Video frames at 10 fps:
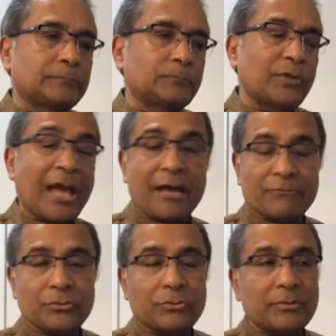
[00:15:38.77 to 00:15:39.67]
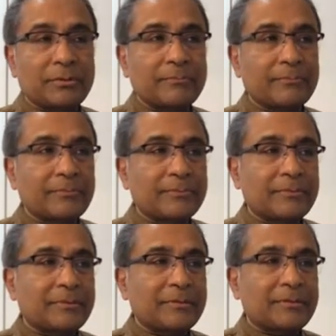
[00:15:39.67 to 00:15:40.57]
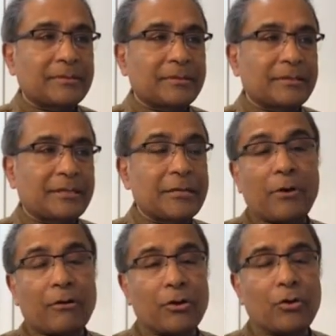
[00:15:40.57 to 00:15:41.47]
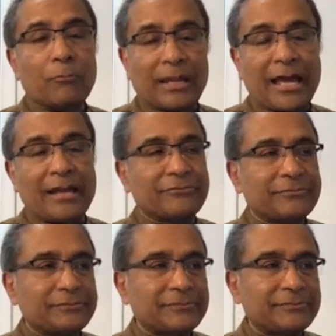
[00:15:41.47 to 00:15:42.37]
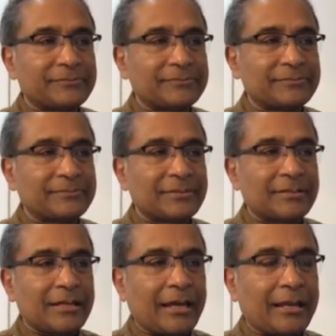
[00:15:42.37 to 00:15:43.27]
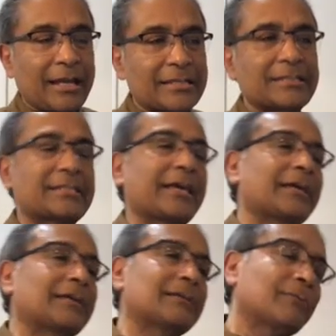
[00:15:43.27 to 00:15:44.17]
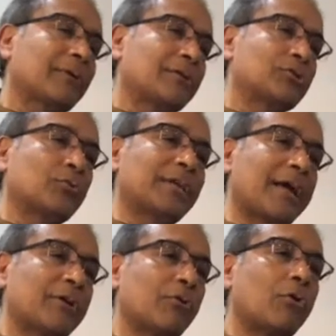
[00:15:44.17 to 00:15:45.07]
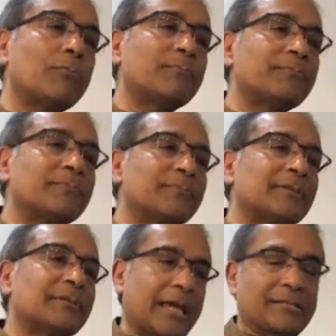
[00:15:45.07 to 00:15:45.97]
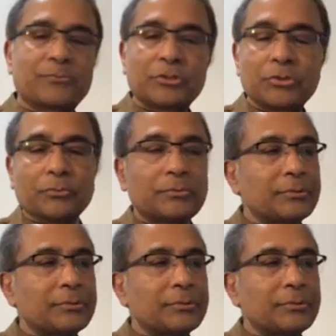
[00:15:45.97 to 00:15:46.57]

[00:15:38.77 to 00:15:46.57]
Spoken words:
we have to keep our hope alive. And as I say, do we have a hope? Yes, we do.